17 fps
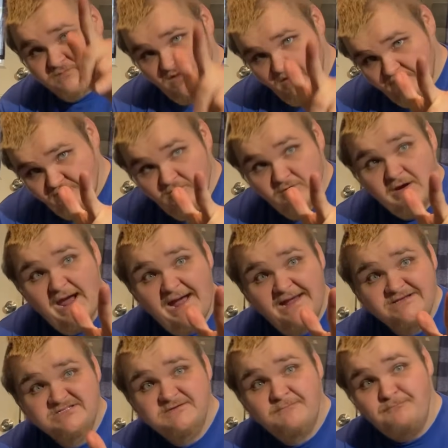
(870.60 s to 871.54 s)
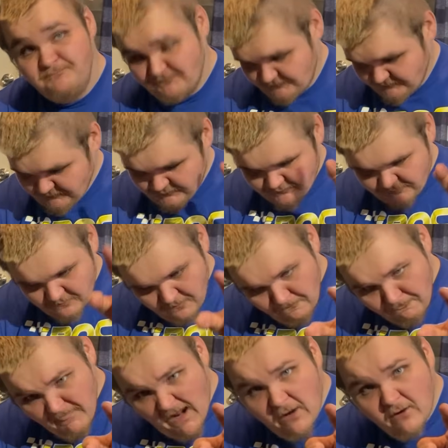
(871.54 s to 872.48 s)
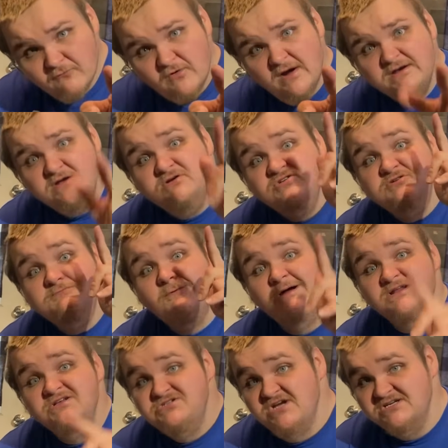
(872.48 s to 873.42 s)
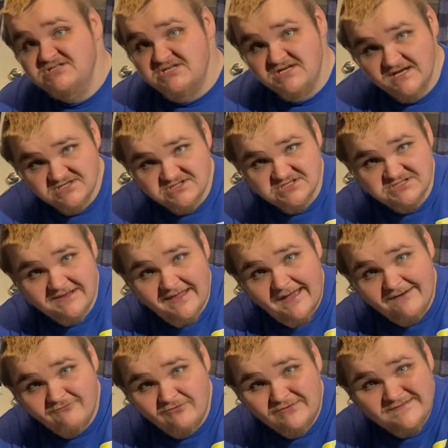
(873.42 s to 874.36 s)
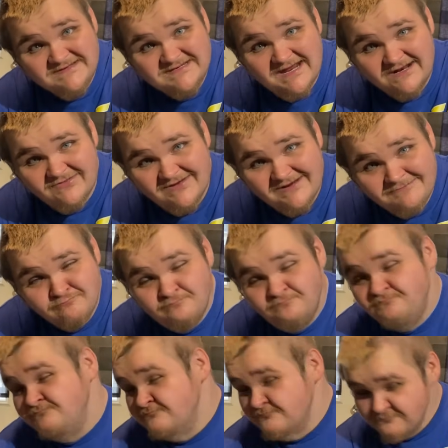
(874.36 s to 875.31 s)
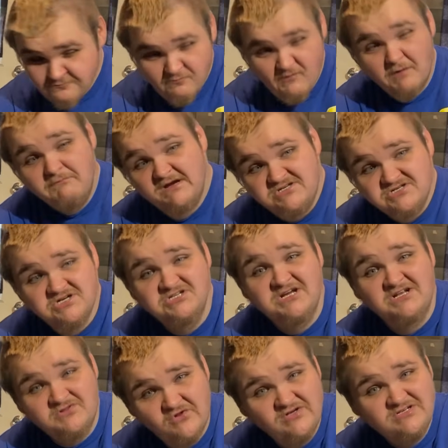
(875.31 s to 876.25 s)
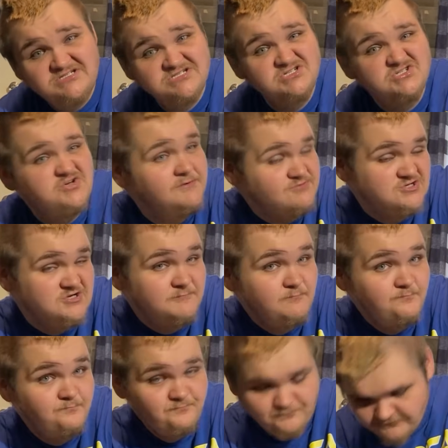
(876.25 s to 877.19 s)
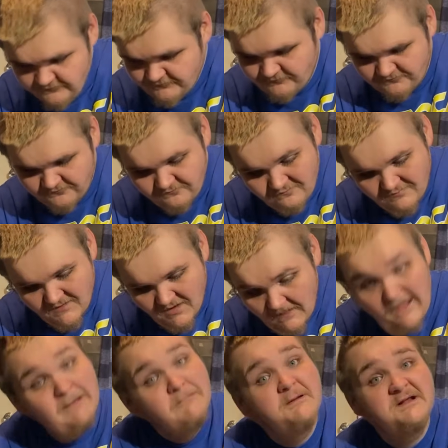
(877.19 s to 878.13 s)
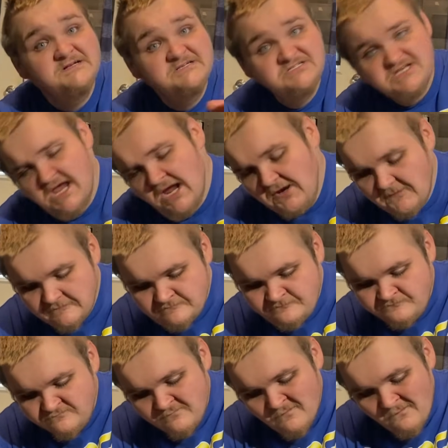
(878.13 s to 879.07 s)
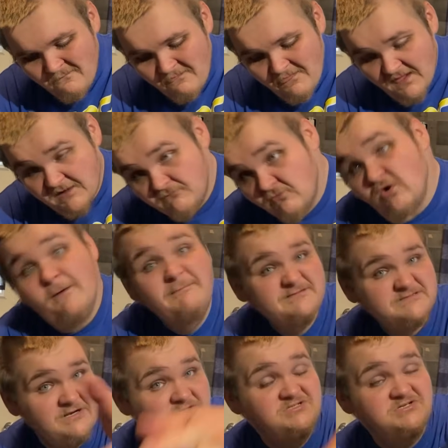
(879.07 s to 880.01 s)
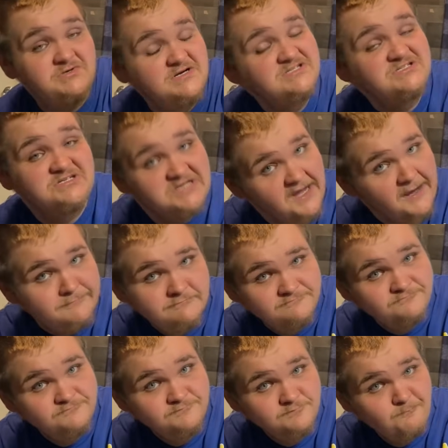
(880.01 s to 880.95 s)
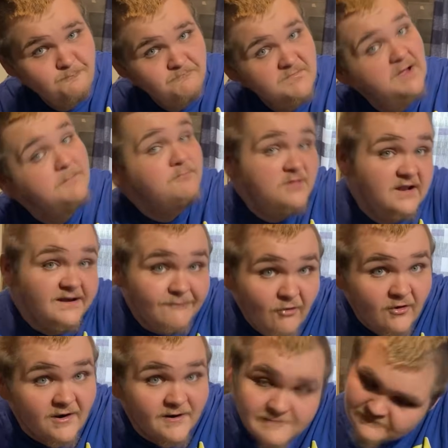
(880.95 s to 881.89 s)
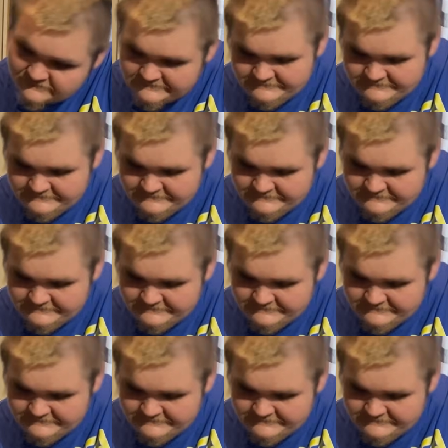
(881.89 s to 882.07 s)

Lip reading: if you guys over on YouTube want a chance to catch us live doing this kind of thing, make sure to check links in the description. That being said, more episodes of Chris to come, and plenty more.